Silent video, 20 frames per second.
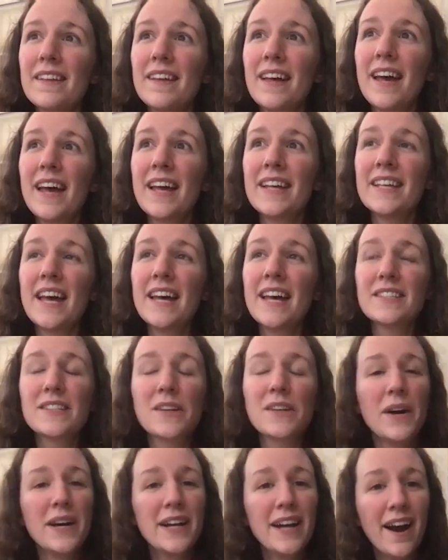it's
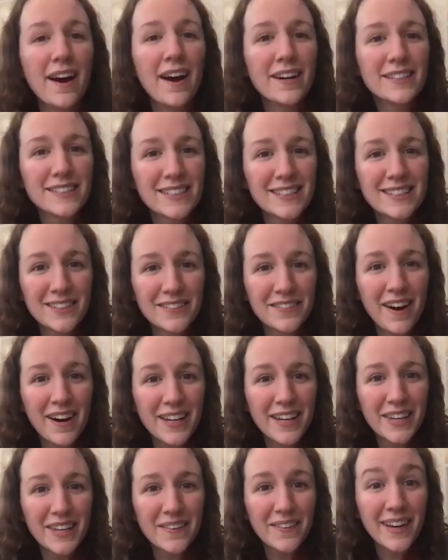quite hard to sort of
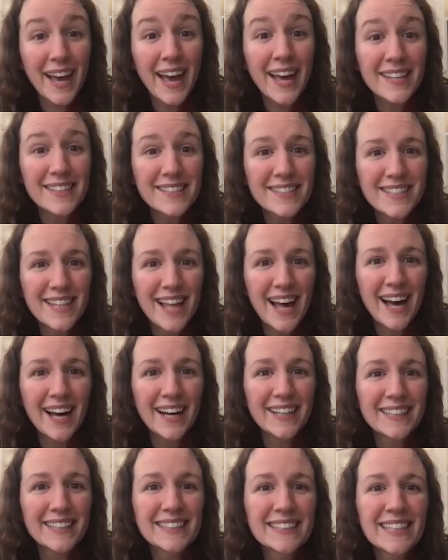argue against
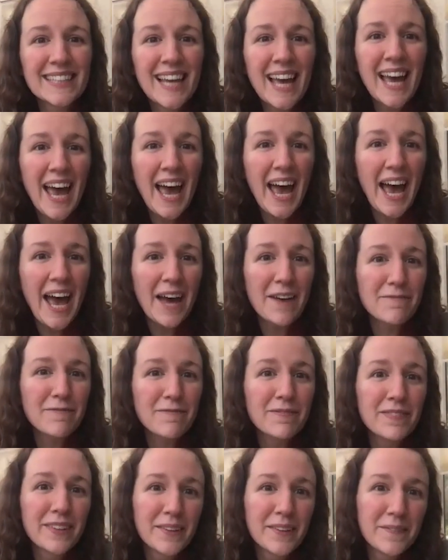that,
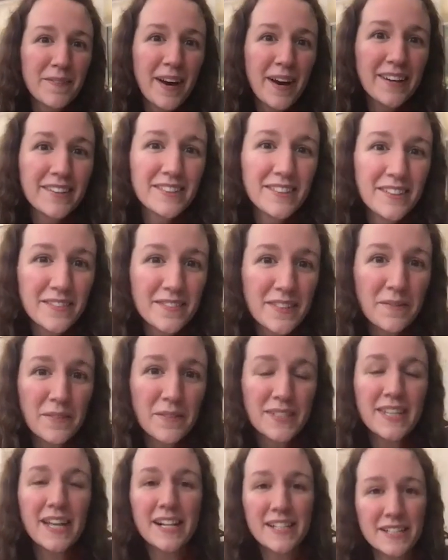compared to if
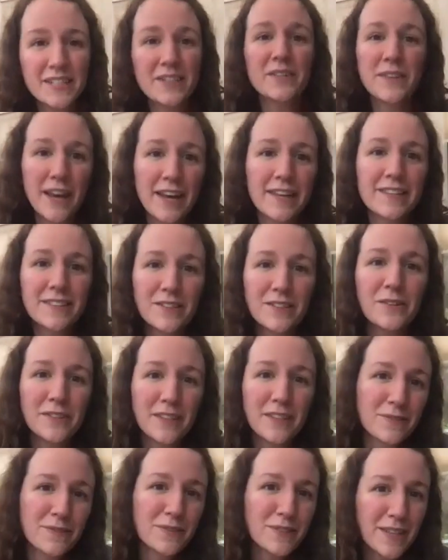someone tells you, yes, no,
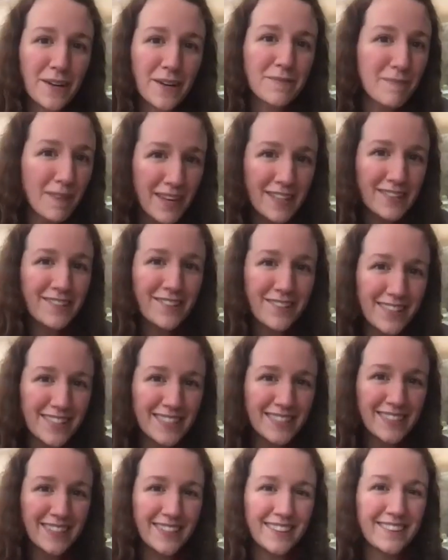this was on Main
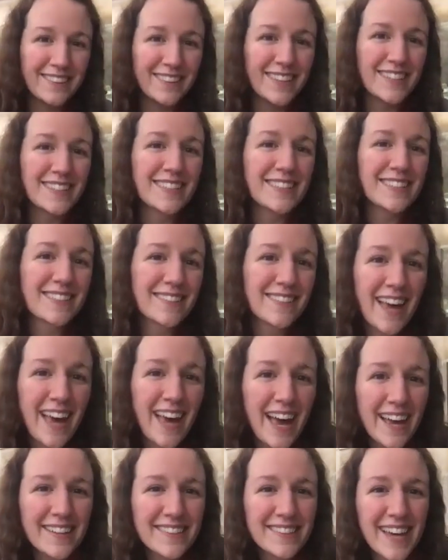Street in this
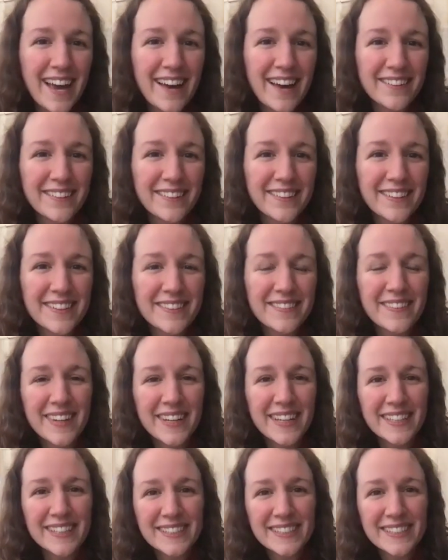town or this place.